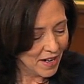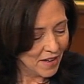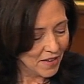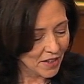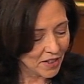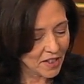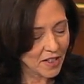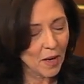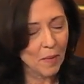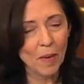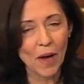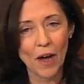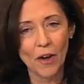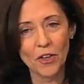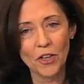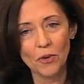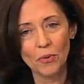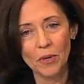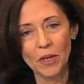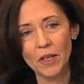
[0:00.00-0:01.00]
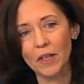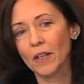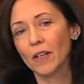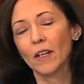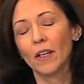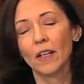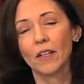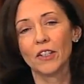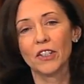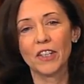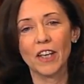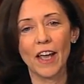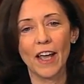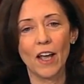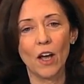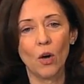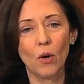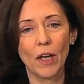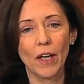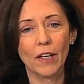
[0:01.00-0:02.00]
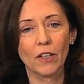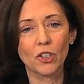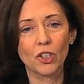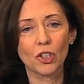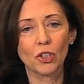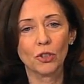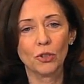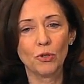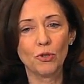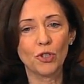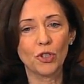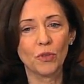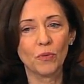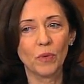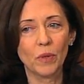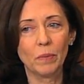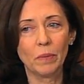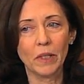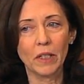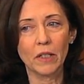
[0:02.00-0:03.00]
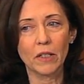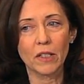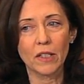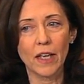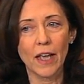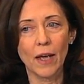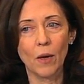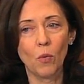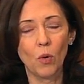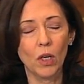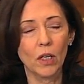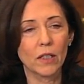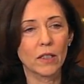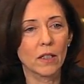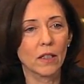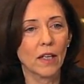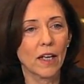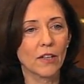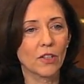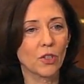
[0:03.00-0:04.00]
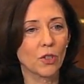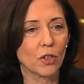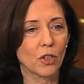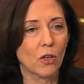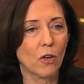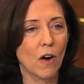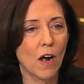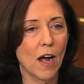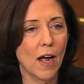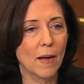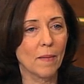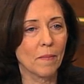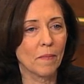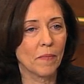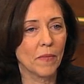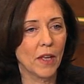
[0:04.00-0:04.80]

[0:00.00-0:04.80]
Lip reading: that somehow you would say, okay, a solution would be to say, well, it's a lesser crime,